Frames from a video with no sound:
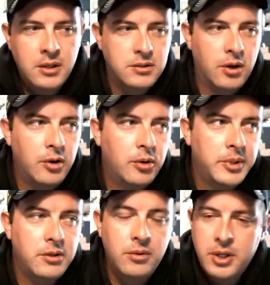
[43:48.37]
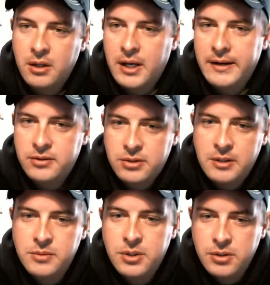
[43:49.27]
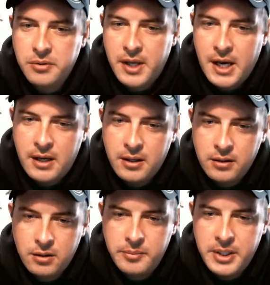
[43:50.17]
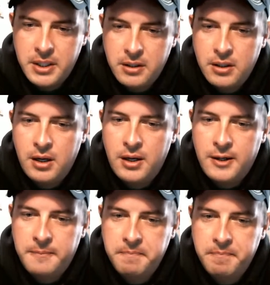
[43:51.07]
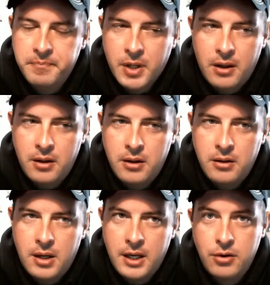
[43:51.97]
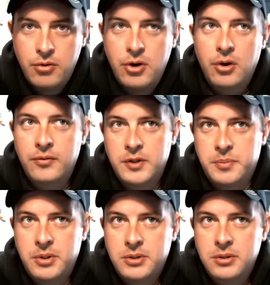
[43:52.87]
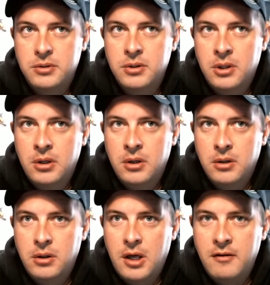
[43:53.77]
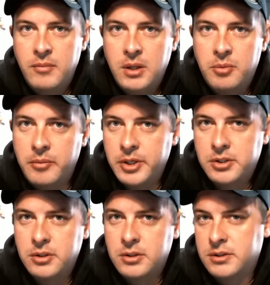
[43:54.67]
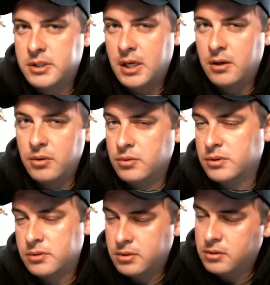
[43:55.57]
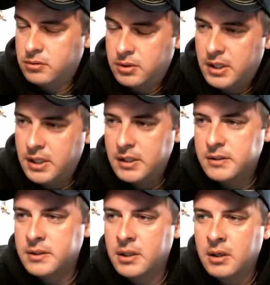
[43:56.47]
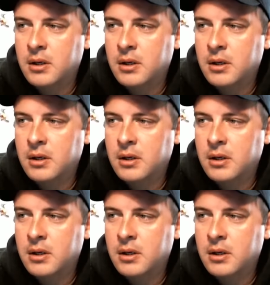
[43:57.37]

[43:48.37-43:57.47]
So I will be doing a live stream to do that a little bit. I don't know if this person gave me permission to say whose it is.